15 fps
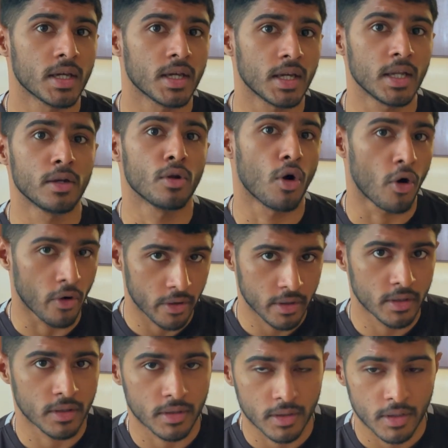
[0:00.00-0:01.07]
in
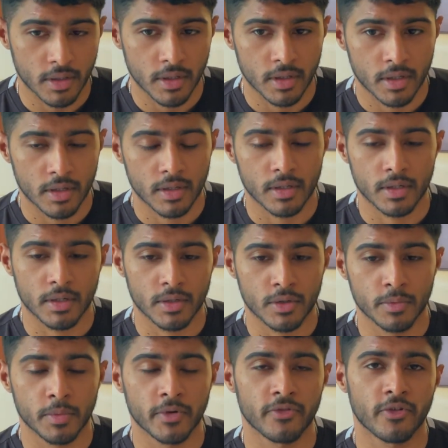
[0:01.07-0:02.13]
order
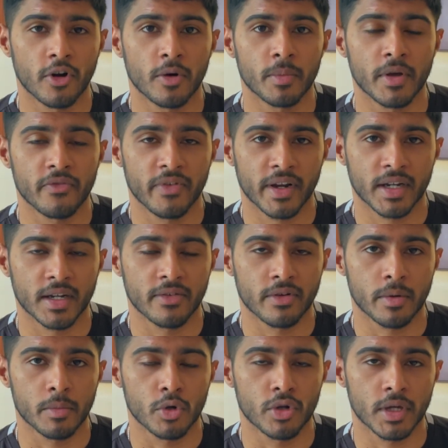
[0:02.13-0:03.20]
to perform effective
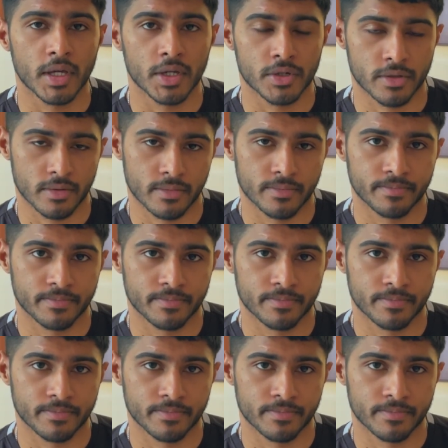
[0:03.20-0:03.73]
communication.